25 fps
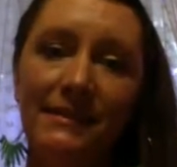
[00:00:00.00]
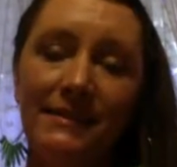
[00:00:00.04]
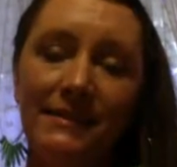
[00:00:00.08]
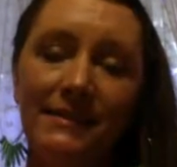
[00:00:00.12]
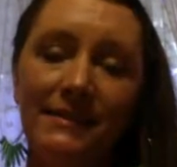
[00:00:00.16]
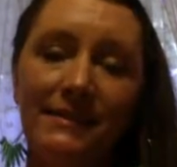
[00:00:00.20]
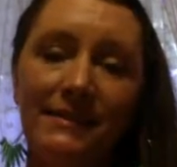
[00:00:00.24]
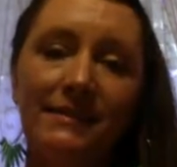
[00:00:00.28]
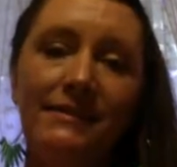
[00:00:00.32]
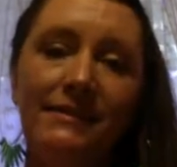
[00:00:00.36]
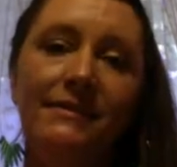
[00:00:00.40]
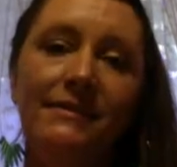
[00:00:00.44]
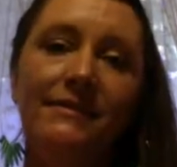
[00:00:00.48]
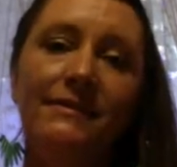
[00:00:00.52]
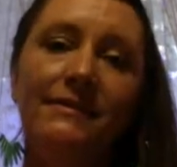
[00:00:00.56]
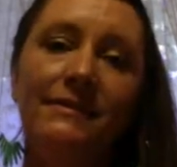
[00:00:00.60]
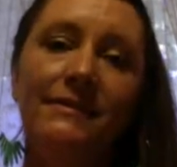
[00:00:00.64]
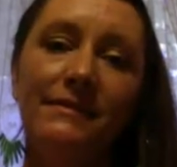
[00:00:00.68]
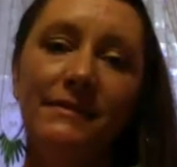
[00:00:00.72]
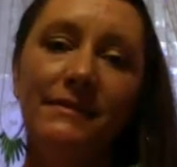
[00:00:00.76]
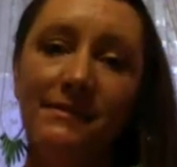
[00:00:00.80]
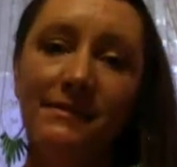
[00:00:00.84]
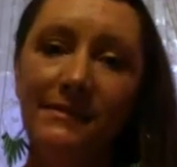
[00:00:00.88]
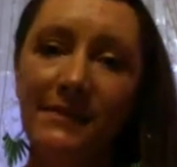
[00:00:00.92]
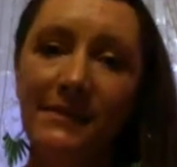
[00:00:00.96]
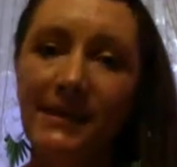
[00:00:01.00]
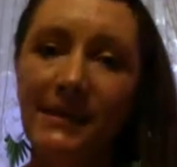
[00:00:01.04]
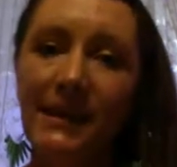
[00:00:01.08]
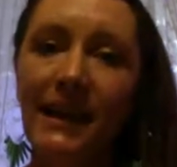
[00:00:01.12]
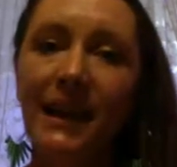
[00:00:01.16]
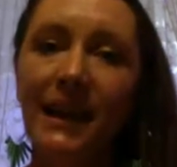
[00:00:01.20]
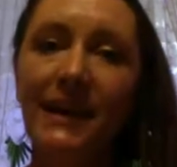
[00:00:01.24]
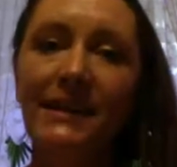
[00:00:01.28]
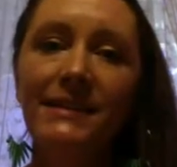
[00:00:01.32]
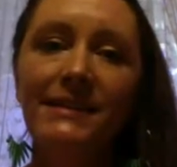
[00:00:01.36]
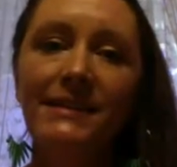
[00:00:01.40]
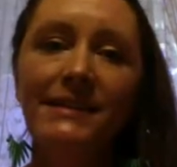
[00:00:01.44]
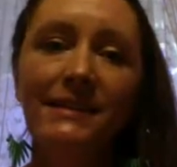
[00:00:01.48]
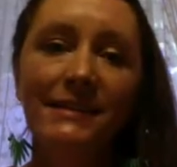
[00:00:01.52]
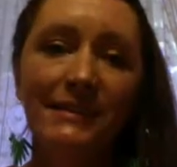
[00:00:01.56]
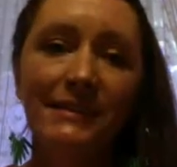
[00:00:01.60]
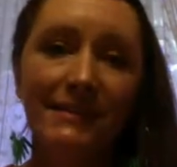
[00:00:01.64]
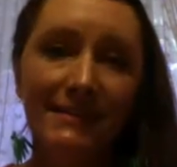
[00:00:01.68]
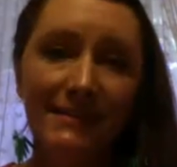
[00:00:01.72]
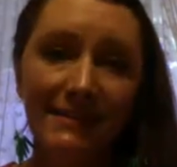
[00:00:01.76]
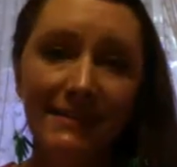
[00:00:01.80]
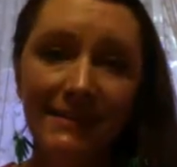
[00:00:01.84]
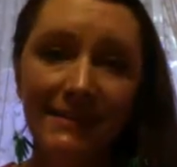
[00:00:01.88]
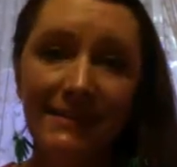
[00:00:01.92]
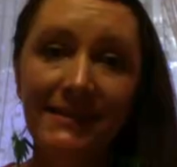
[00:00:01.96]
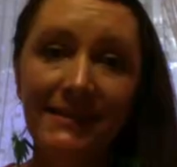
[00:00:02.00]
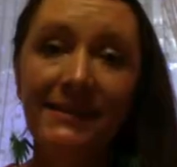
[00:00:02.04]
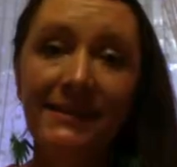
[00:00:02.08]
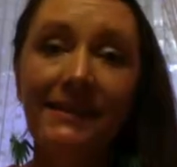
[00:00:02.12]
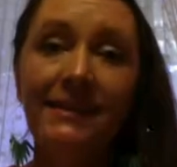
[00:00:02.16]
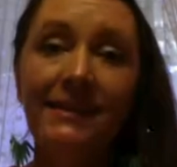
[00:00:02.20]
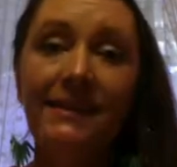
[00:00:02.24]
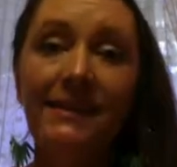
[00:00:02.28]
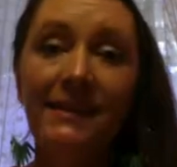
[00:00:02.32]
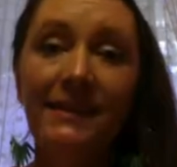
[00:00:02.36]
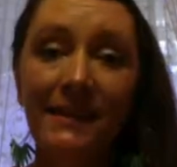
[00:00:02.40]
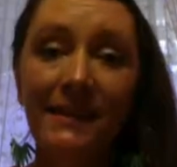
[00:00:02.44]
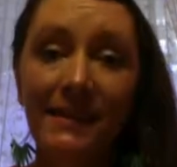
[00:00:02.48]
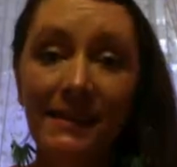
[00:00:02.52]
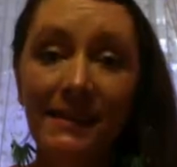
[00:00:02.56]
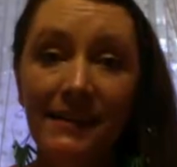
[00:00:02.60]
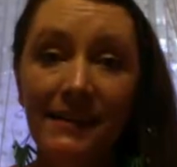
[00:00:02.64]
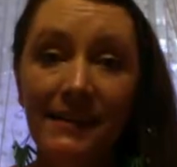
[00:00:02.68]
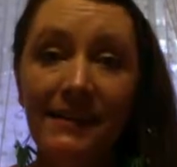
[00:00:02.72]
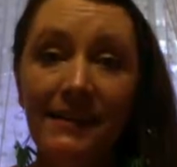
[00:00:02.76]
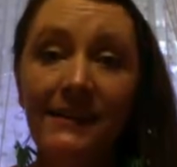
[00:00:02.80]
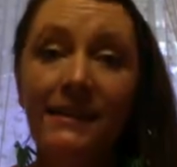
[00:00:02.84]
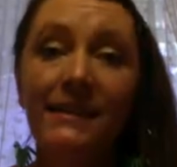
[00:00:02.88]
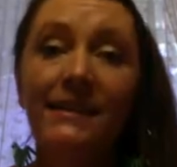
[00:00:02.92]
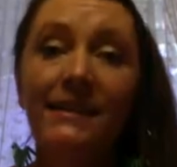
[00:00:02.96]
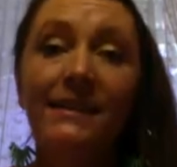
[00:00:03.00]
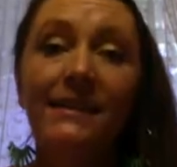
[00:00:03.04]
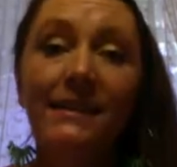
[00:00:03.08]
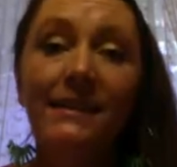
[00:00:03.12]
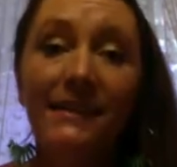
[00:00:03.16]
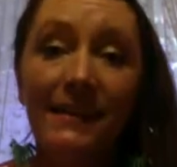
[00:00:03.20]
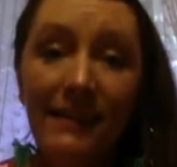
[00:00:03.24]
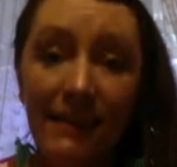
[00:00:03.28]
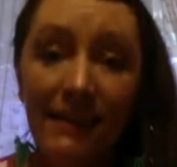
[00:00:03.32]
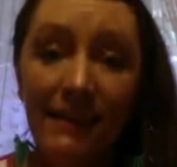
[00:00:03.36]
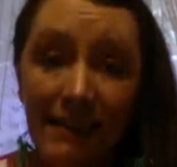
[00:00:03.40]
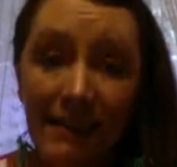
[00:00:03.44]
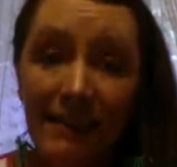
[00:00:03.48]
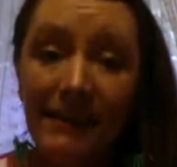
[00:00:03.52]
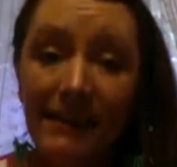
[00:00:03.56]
human being on this planet in oneness with all of it,